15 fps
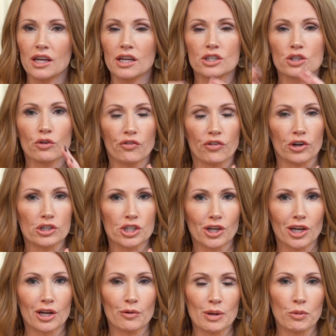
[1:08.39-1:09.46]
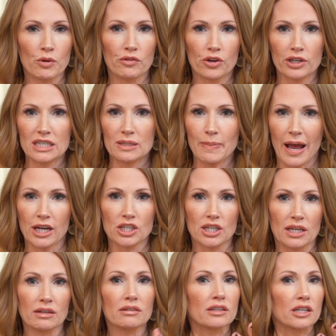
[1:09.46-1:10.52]
So first you're going to remove your
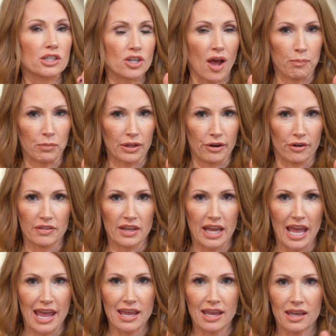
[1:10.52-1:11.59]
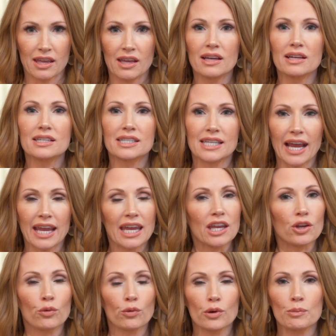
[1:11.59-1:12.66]
inspection, the top layer of the cake. Second,
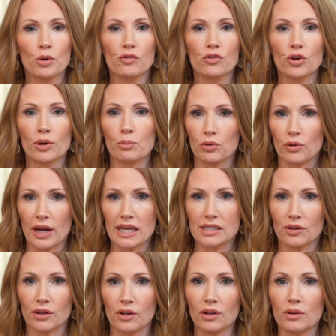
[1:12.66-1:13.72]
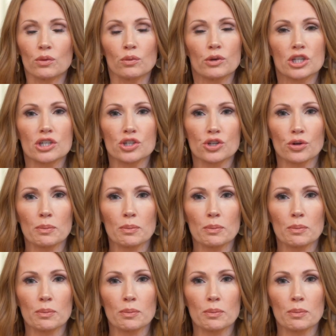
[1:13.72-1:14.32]
you'll remove your appraisal, which is your